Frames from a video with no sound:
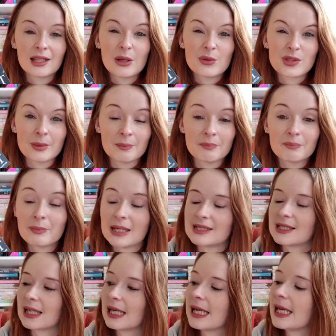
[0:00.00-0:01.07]
kills them,
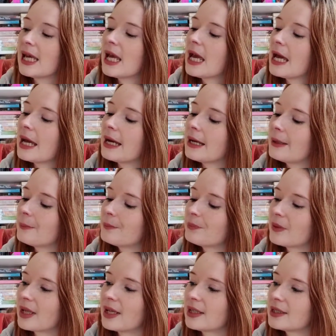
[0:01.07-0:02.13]
basically.
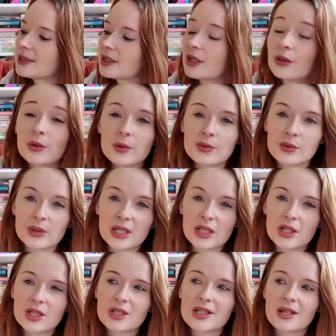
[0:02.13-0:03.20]
And I thought it was really
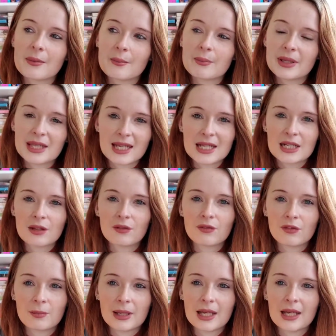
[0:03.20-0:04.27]
good, but the ending
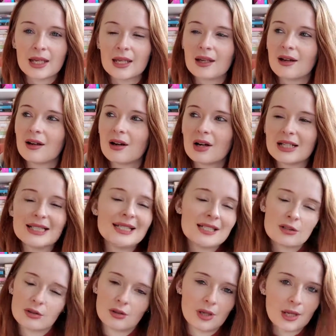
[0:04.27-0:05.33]
for me, I
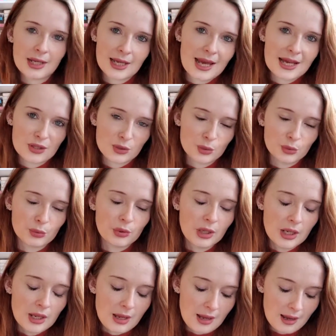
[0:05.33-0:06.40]
did not like at all.
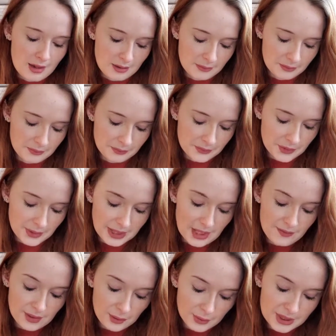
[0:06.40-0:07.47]
So I
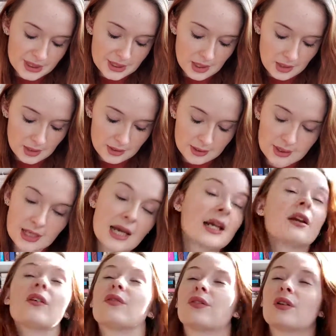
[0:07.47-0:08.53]
gave it 3 stars,
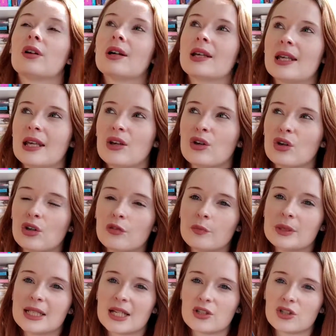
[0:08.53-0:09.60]
and I feel like it could have
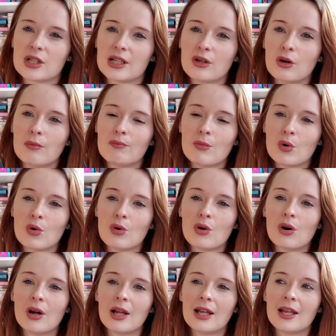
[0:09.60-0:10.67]
potentially got
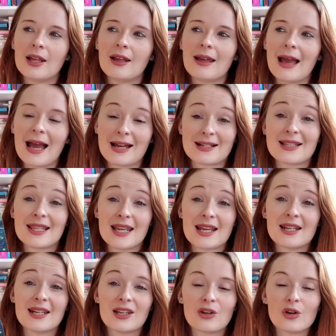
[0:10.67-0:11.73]
more had the
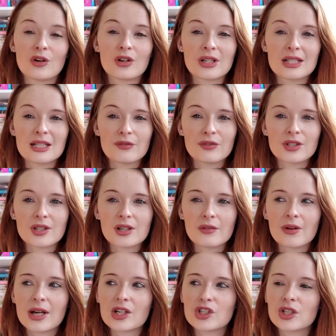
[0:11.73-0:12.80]
ending gone in a different
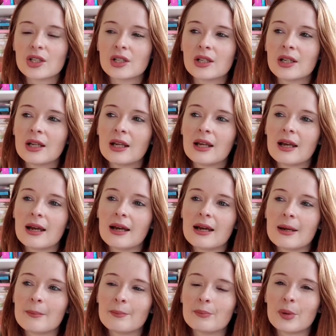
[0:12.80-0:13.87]
direction.
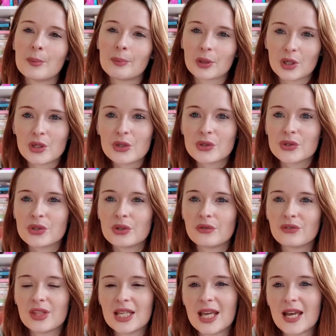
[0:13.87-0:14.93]
But because
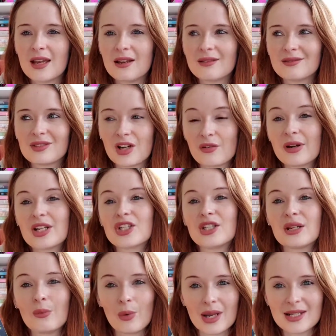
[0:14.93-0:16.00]
of the
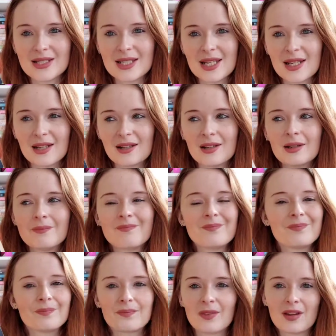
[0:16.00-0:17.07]
direction it went in,
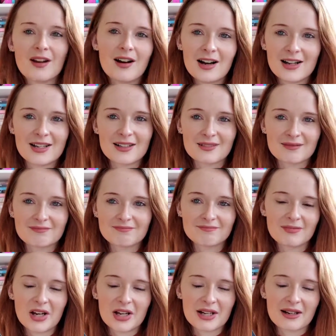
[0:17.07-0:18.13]
I didn't
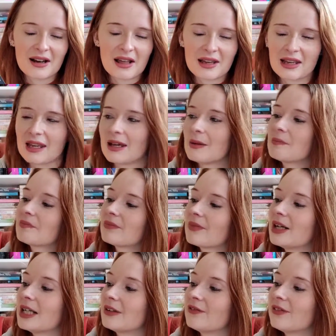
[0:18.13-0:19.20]
like it.
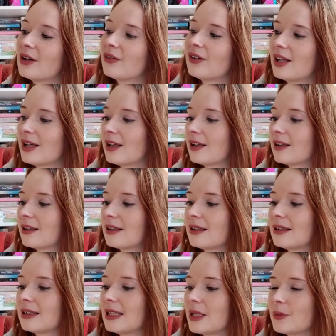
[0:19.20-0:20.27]
I felt like
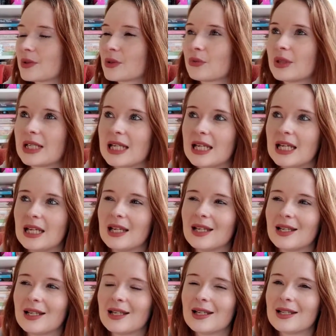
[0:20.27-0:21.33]
it was a really
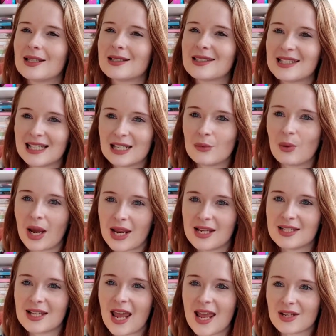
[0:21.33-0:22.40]
silly
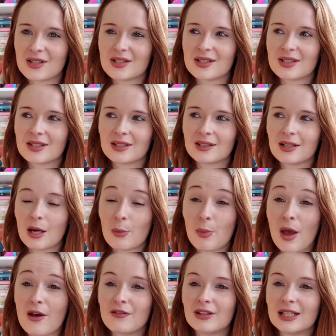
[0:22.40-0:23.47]
way to end a
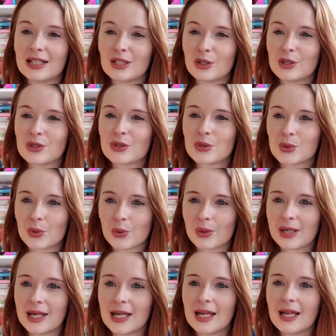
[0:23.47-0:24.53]
perfectly good
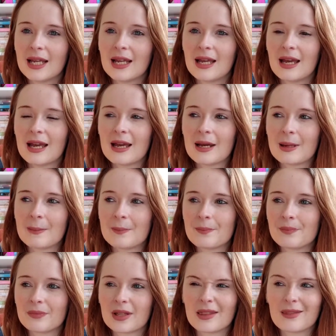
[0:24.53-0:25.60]
story.
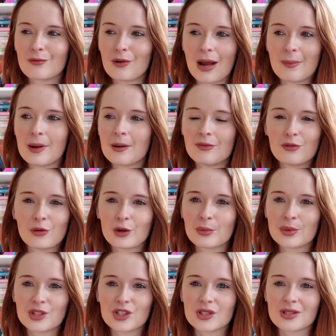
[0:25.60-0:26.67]
And the wrap up for
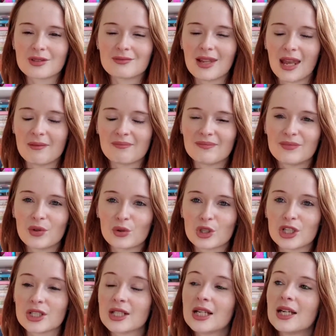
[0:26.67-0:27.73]
it was just, yeah, not
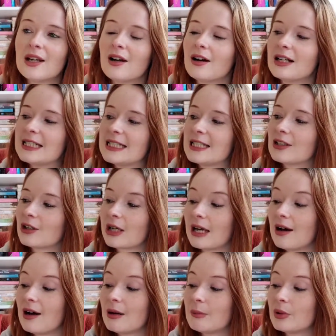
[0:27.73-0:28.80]
good. I did look
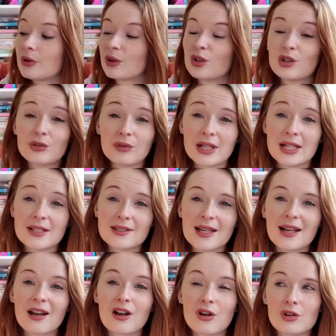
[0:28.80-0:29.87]
it up on Goodreads,
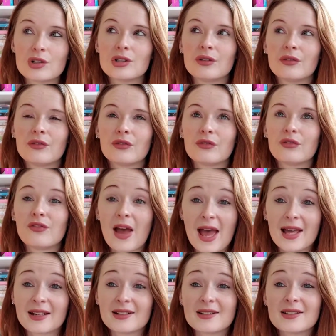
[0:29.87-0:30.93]
and a lot of
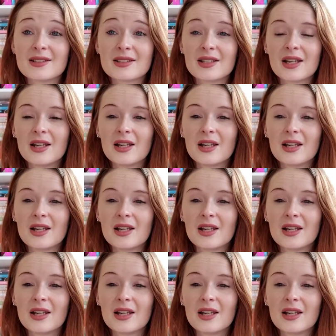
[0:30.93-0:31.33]
fans